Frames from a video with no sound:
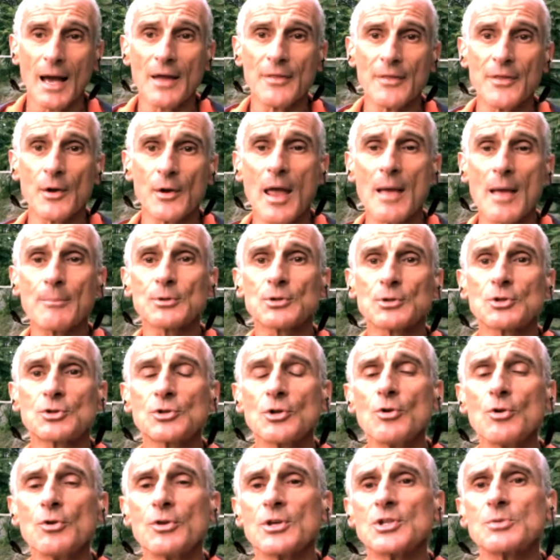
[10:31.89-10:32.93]
And they're able to
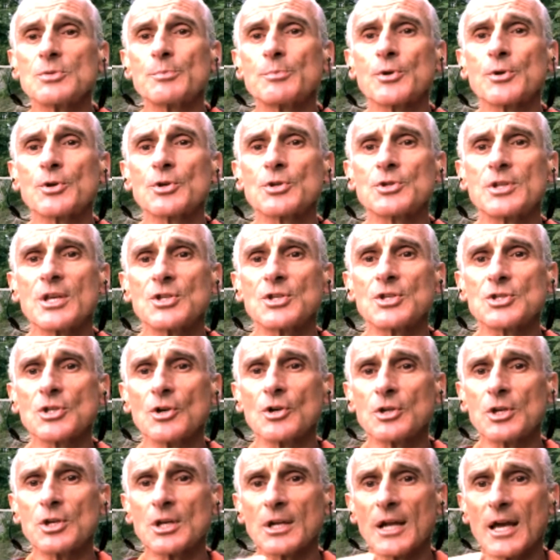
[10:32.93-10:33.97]
do this because they're
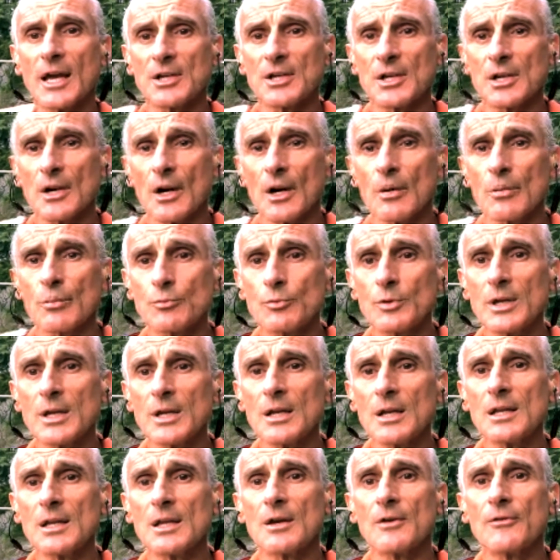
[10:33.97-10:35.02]
circulating a
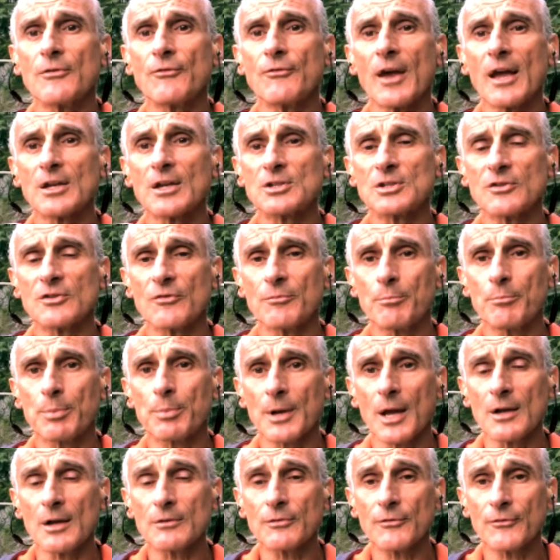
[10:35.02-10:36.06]
really effective
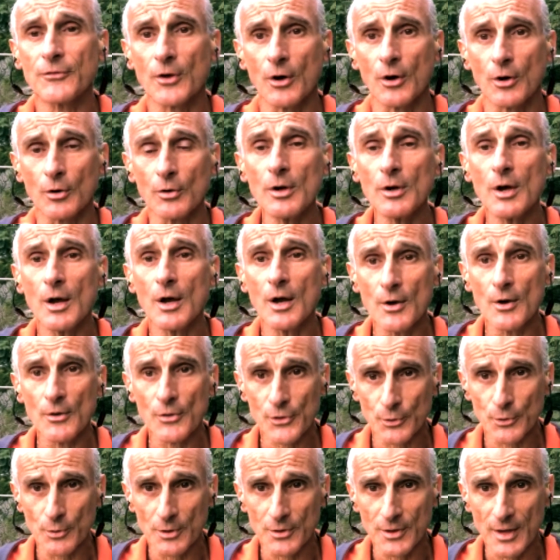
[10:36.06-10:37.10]
blood flow
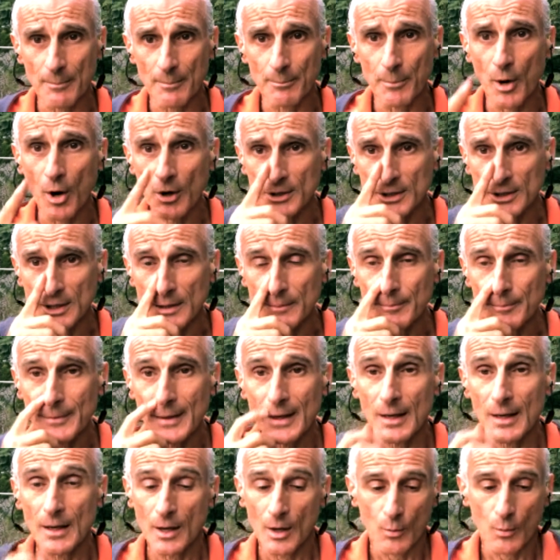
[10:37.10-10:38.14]
through their body
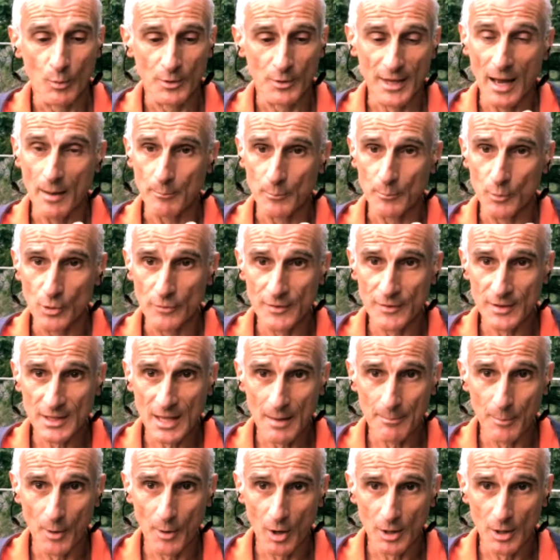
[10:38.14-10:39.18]
without moving
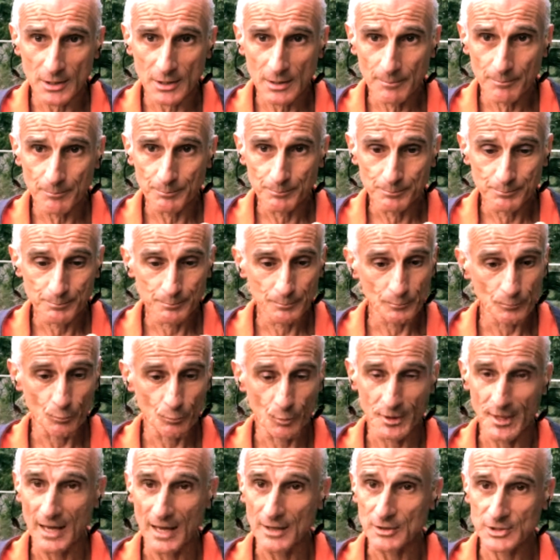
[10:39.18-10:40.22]
their body,
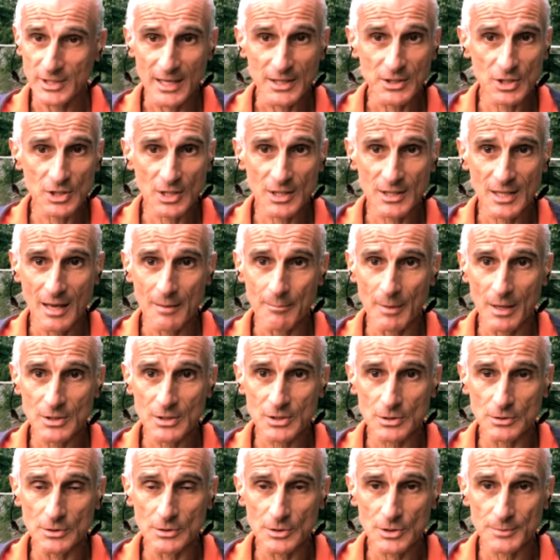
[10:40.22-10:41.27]
without tensing their
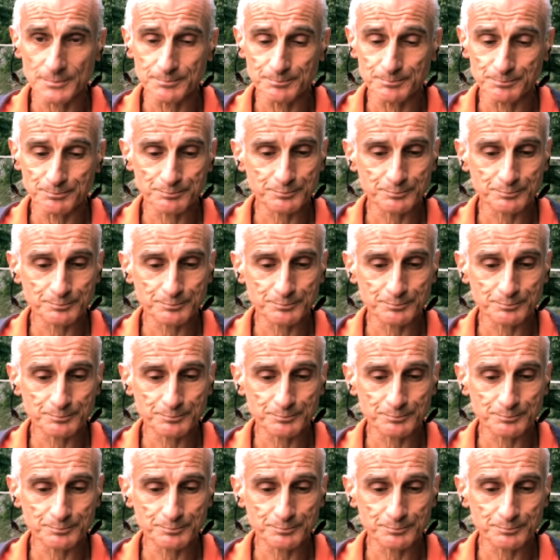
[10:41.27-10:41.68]
muscles,